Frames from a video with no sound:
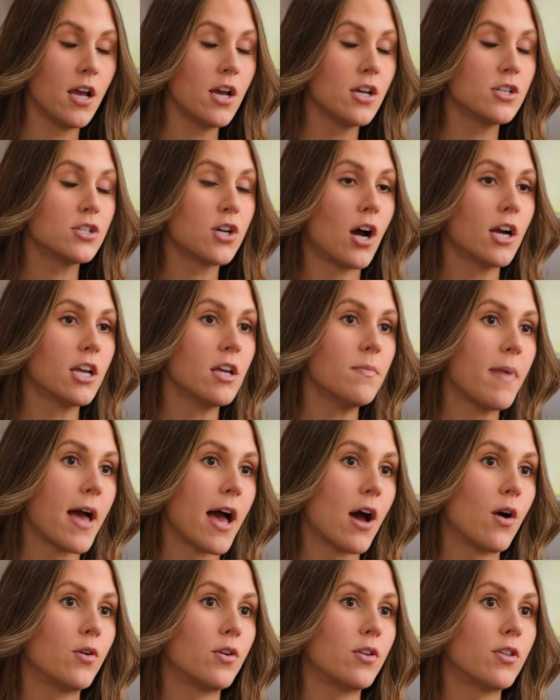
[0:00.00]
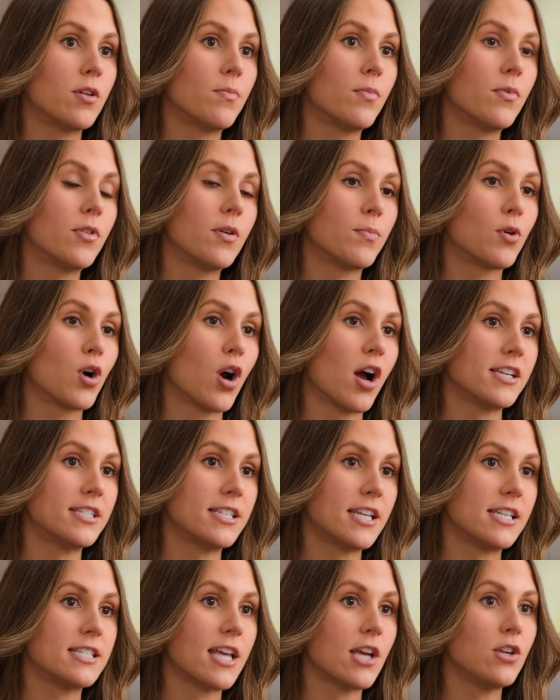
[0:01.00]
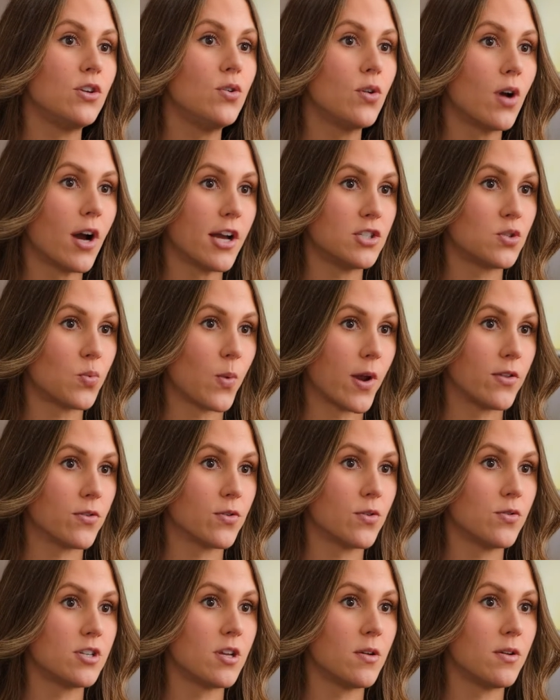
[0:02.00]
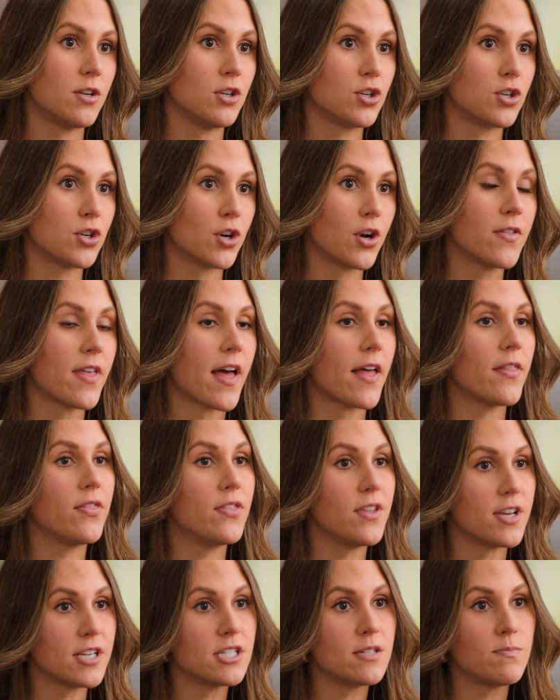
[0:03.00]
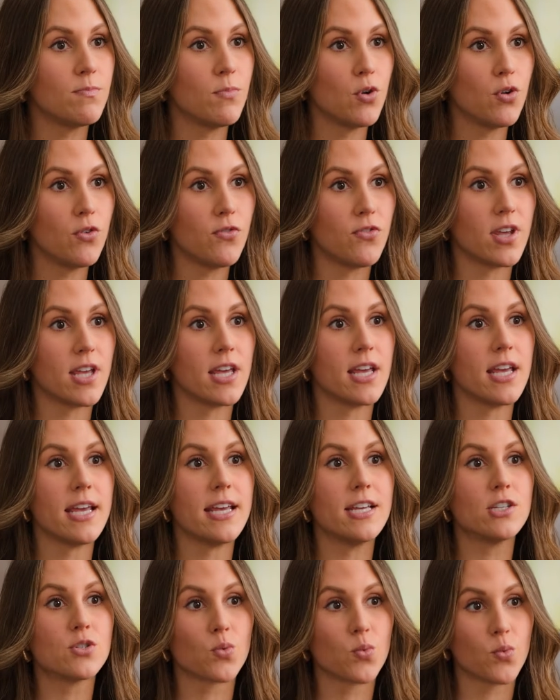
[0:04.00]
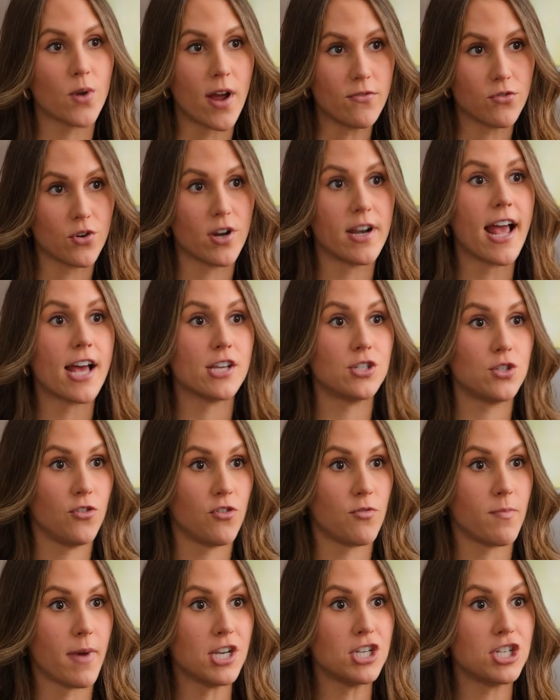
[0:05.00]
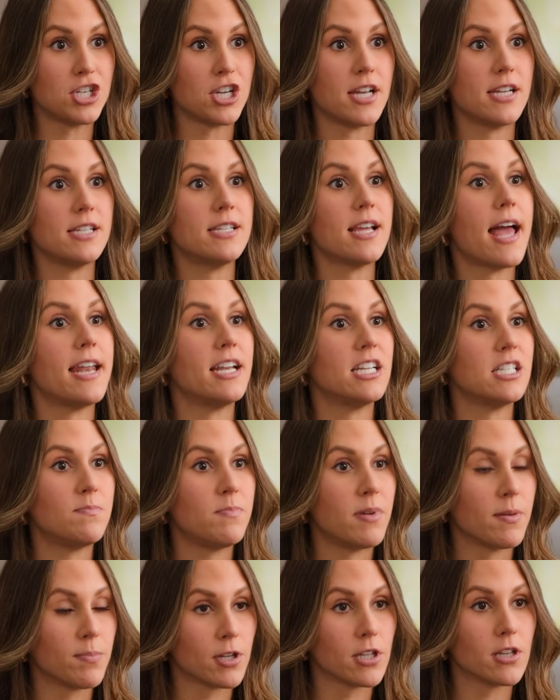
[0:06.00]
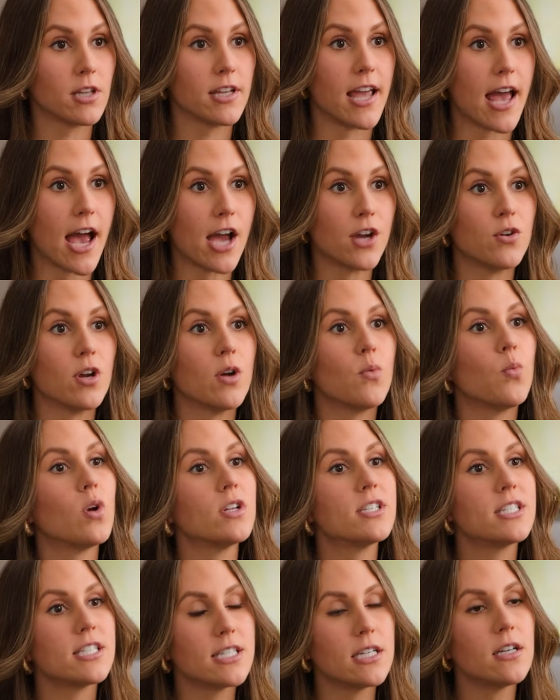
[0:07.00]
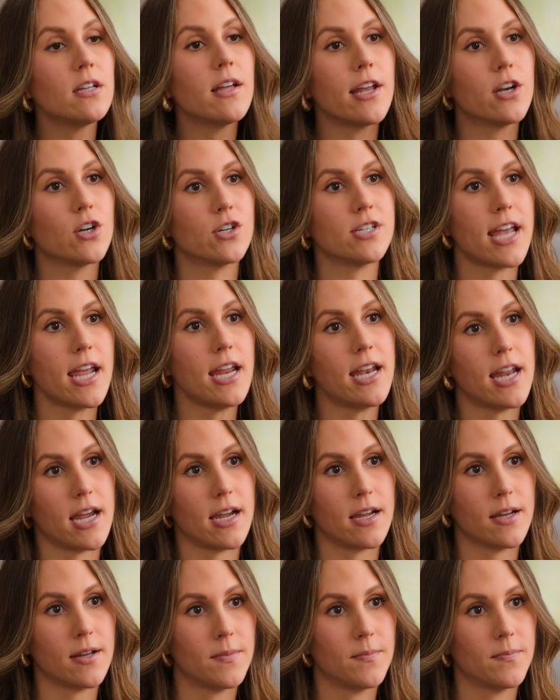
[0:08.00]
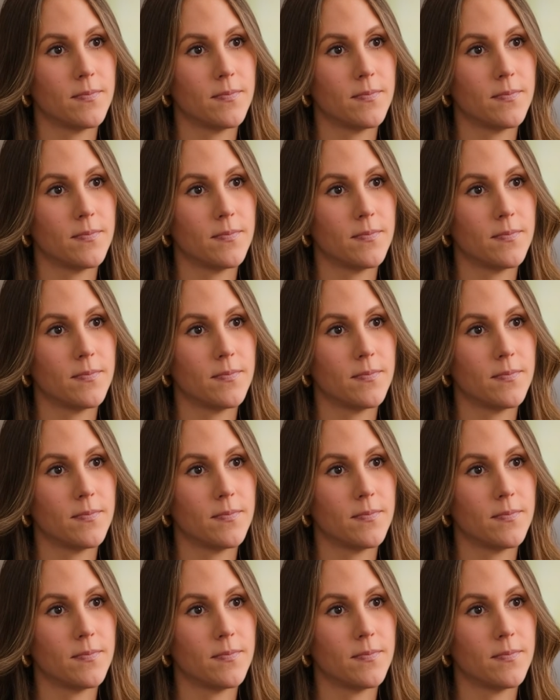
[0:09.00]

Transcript: Talk about the process that you guys went through to ensure that this movie is reverent, as you've mentioned, and it's biblically accurate while still entertaining.